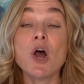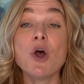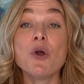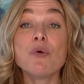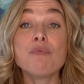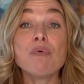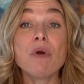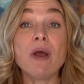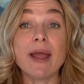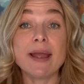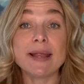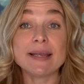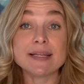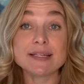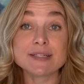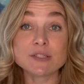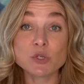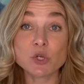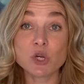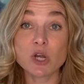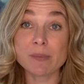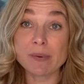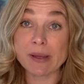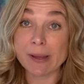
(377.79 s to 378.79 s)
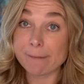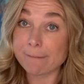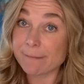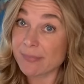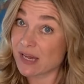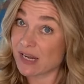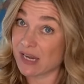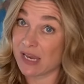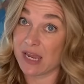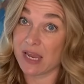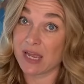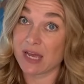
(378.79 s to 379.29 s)
Right, let's talk about
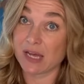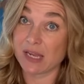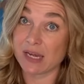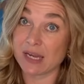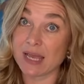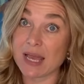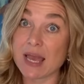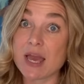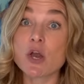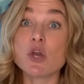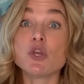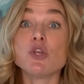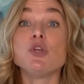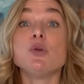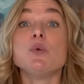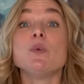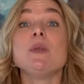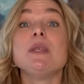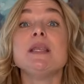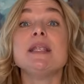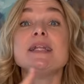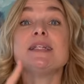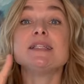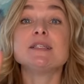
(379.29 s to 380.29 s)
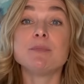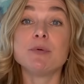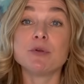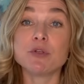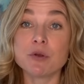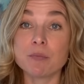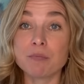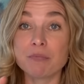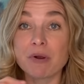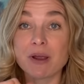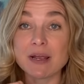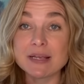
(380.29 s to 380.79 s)
money, honey. You need to put your
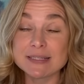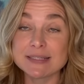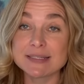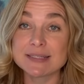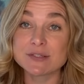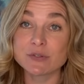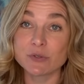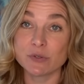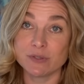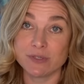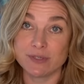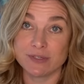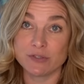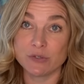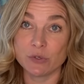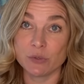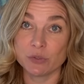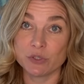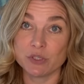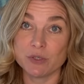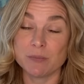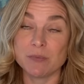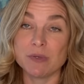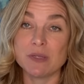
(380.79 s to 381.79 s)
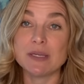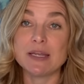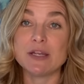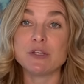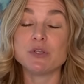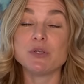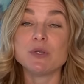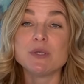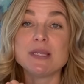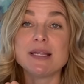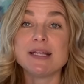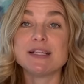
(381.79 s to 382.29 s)
prices on this document, and you
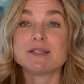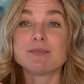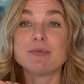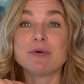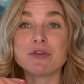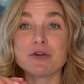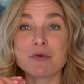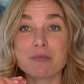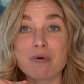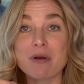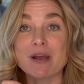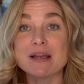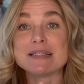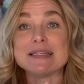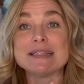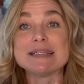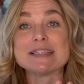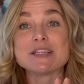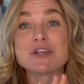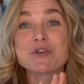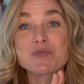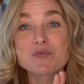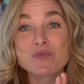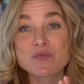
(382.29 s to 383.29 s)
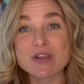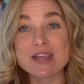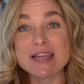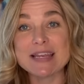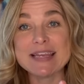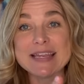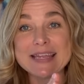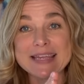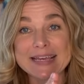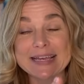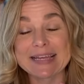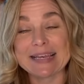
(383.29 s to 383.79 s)
need to put your prices in a
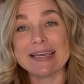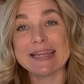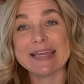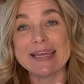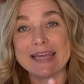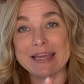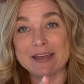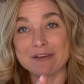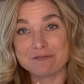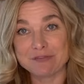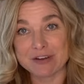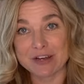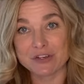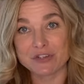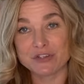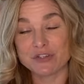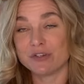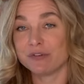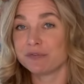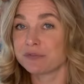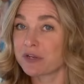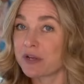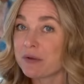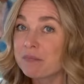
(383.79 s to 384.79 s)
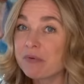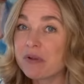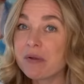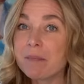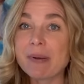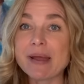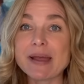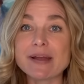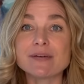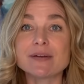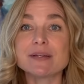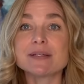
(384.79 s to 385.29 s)
really clear fashion. Don't be
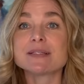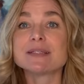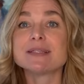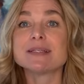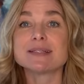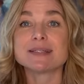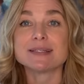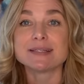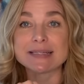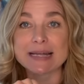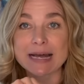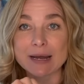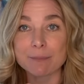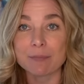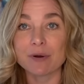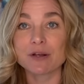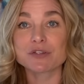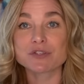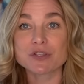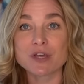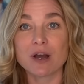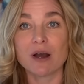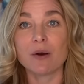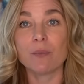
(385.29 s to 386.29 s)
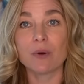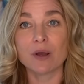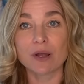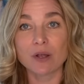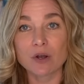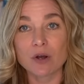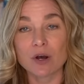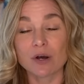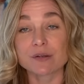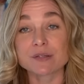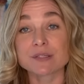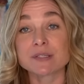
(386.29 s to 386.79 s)
embarrassed. This is how much the artwork
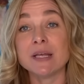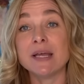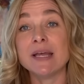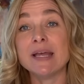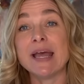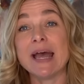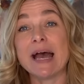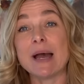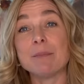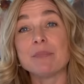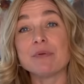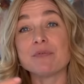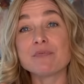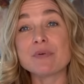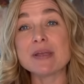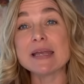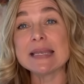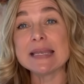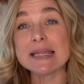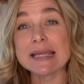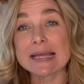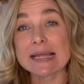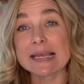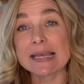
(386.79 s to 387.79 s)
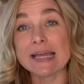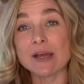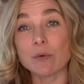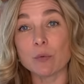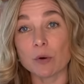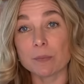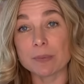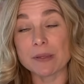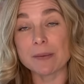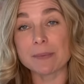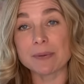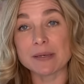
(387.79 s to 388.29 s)
costs, and be really clear what
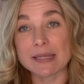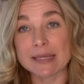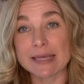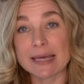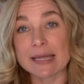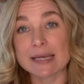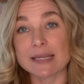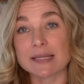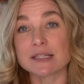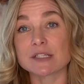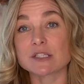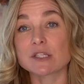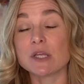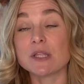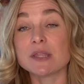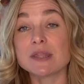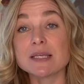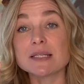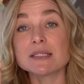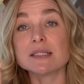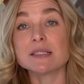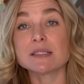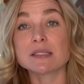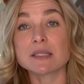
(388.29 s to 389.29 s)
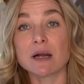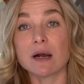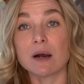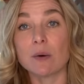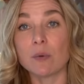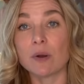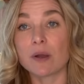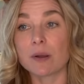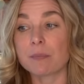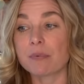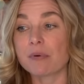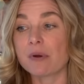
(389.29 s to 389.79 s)
people are getting. So this is the
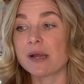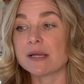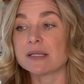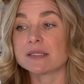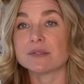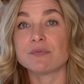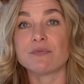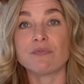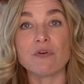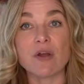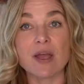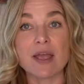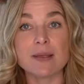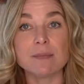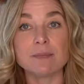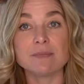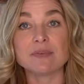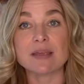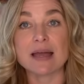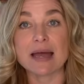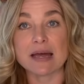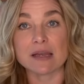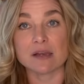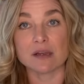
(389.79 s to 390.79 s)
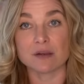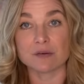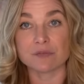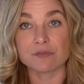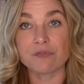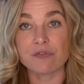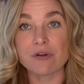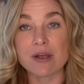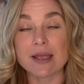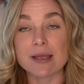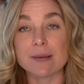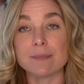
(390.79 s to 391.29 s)
artwork price, framed and
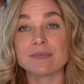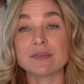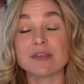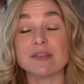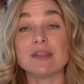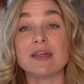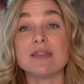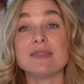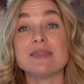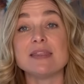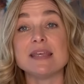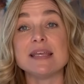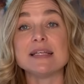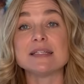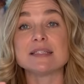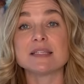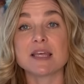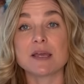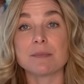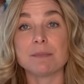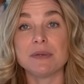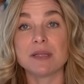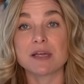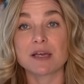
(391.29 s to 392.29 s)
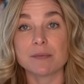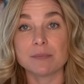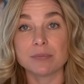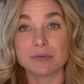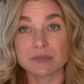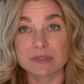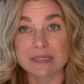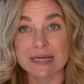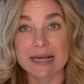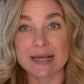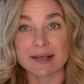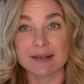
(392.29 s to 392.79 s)
unframed, and then these are the applicable
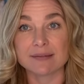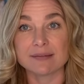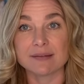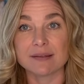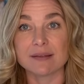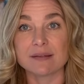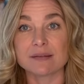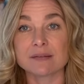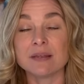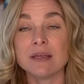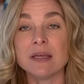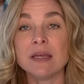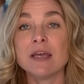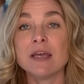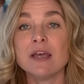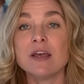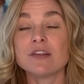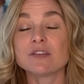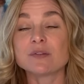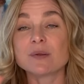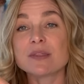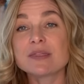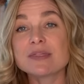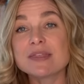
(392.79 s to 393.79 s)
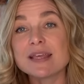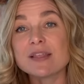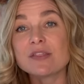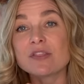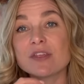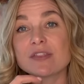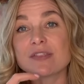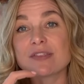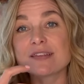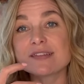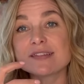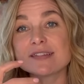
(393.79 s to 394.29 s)
taxes. So I think
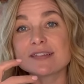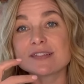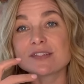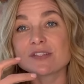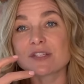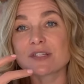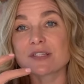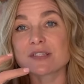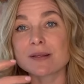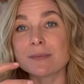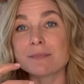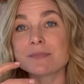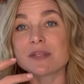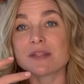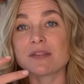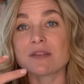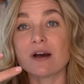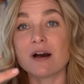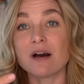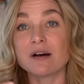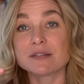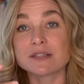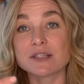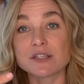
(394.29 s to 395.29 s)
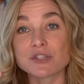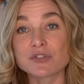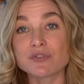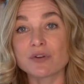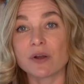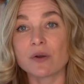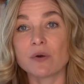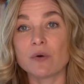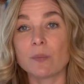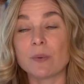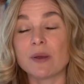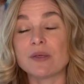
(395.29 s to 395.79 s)
that this is just something that artists
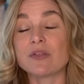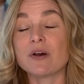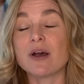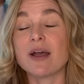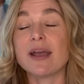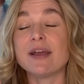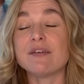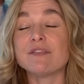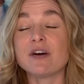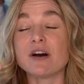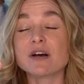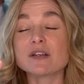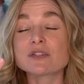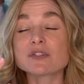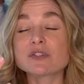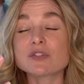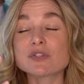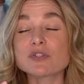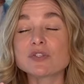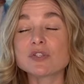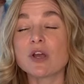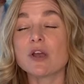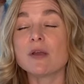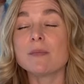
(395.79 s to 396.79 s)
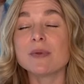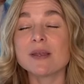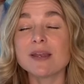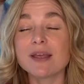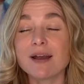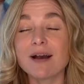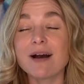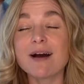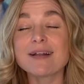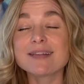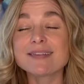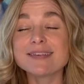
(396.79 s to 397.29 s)
struggle with. I have asked so many
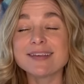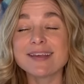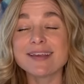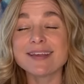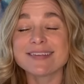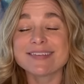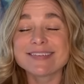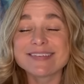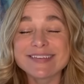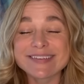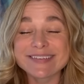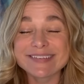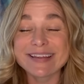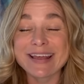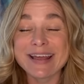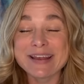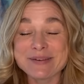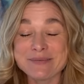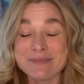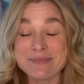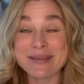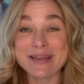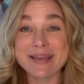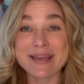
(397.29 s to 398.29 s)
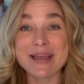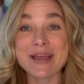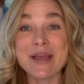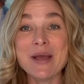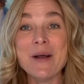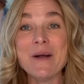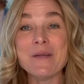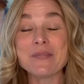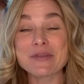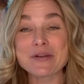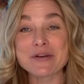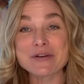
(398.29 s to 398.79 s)
artists to send me
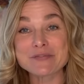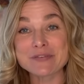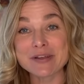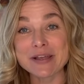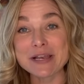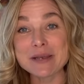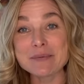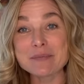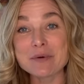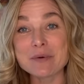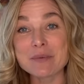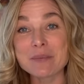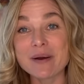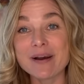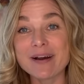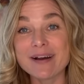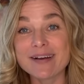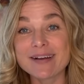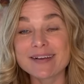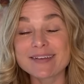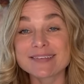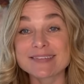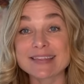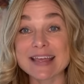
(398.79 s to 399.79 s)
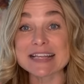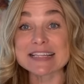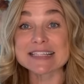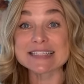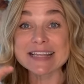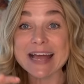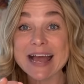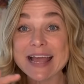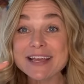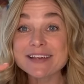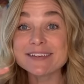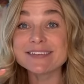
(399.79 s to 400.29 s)
their available works, their
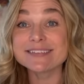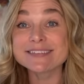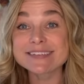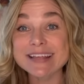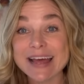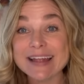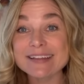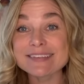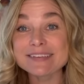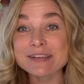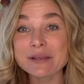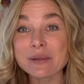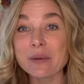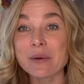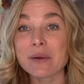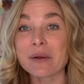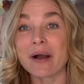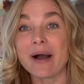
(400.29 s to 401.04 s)
sales catalog.